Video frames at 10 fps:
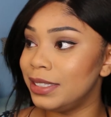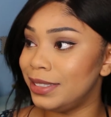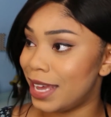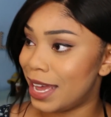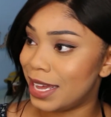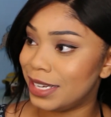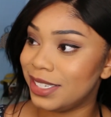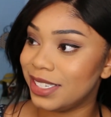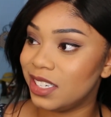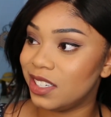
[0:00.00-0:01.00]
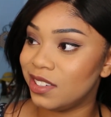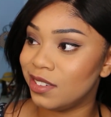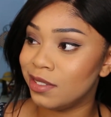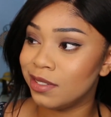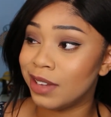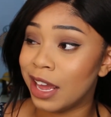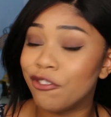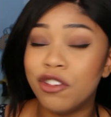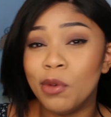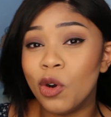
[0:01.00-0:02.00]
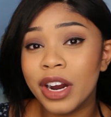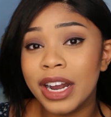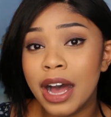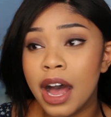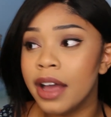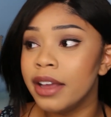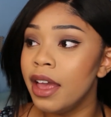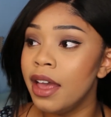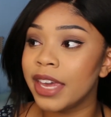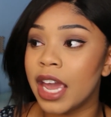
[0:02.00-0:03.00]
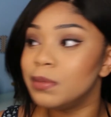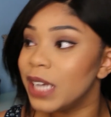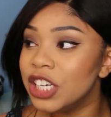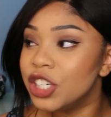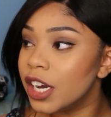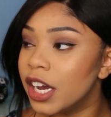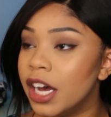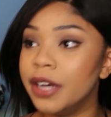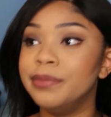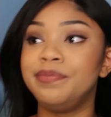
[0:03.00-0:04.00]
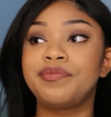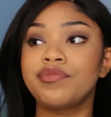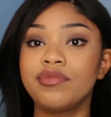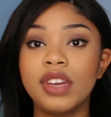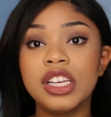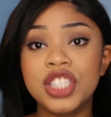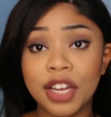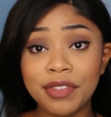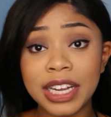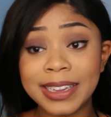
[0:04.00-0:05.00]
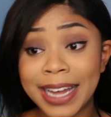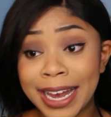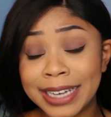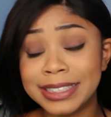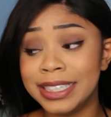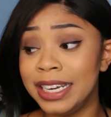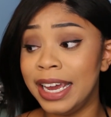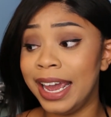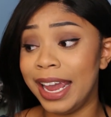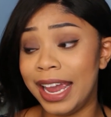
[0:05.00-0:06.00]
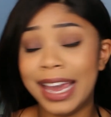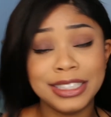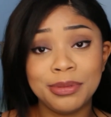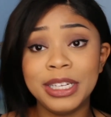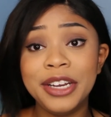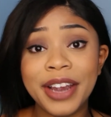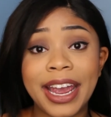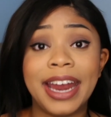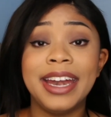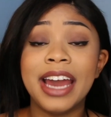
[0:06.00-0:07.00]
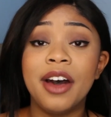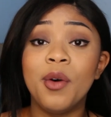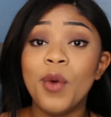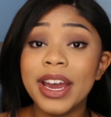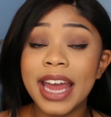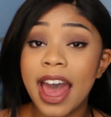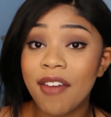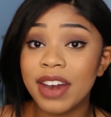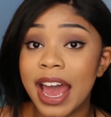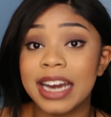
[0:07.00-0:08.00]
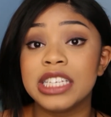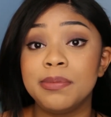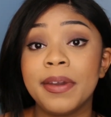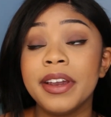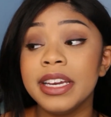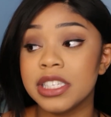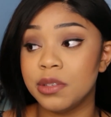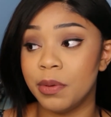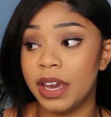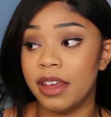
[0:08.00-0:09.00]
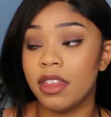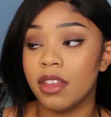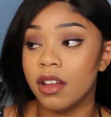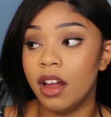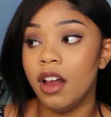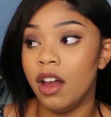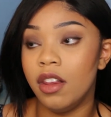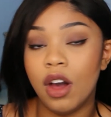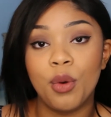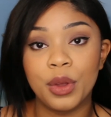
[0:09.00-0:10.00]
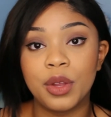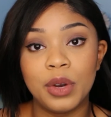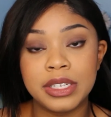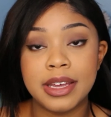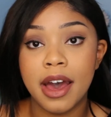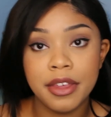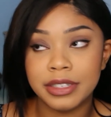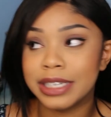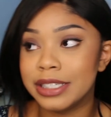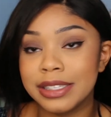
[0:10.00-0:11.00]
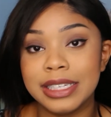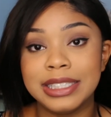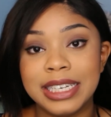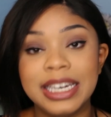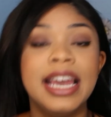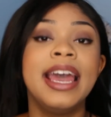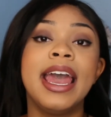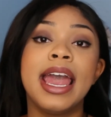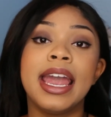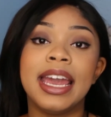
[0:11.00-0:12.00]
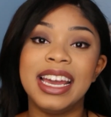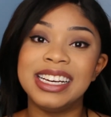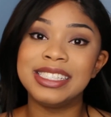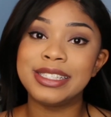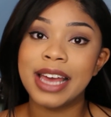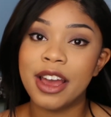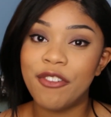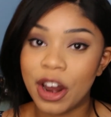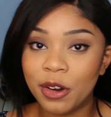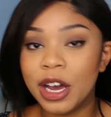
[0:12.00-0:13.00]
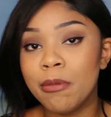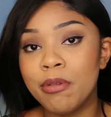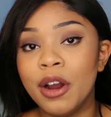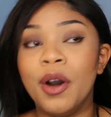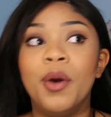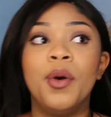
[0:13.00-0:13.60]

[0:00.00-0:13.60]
that, like Filmora, Camtasia, stuff like that. It's really great. Now, one I haven't had experience with, along with the ones that others I just listed, is Final Cut Pro